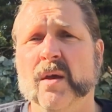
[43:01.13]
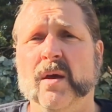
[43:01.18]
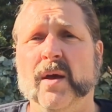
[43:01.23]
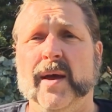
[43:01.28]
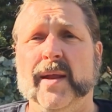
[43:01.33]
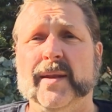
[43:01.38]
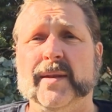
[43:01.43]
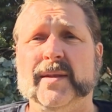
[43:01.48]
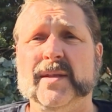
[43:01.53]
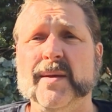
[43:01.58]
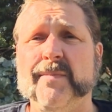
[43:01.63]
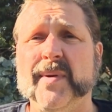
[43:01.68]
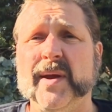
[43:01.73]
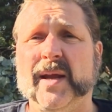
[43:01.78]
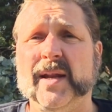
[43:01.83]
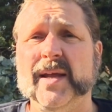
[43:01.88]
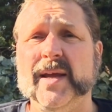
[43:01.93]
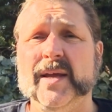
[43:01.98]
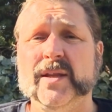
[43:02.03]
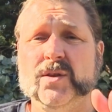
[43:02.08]
And
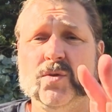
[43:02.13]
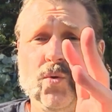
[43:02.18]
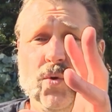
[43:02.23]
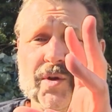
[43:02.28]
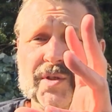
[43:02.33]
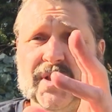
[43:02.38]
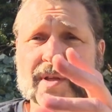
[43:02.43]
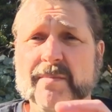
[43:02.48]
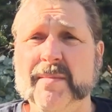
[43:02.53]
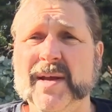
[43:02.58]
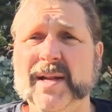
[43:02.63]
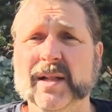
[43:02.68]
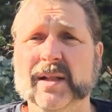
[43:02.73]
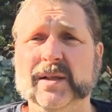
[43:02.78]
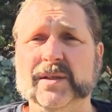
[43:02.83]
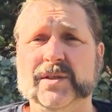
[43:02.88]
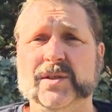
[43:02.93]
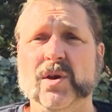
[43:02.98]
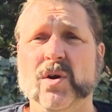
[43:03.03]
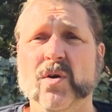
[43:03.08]
typically towards the middle,
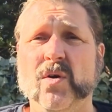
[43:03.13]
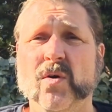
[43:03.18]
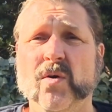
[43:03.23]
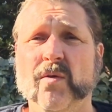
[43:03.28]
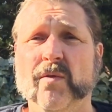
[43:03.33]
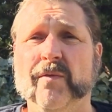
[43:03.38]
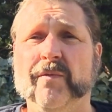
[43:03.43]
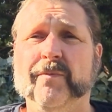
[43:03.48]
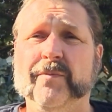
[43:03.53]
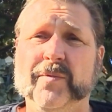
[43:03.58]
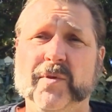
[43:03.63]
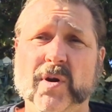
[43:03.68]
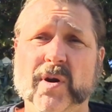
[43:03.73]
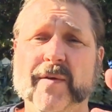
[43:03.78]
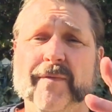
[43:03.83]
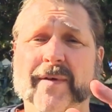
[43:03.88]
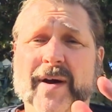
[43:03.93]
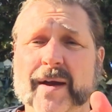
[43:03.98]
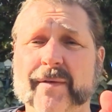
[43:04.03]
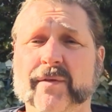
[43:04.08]
so
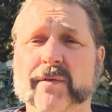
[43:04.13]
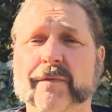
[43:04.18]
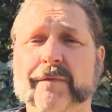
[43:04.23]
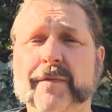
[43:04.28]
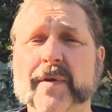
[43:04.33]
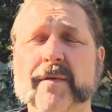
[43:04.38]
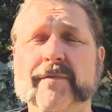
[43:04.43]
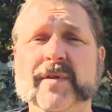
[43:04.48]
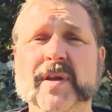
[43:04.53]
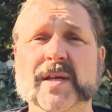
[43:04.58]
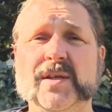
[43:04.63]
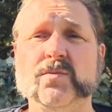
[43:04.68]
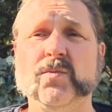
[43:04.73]
35 to 50 is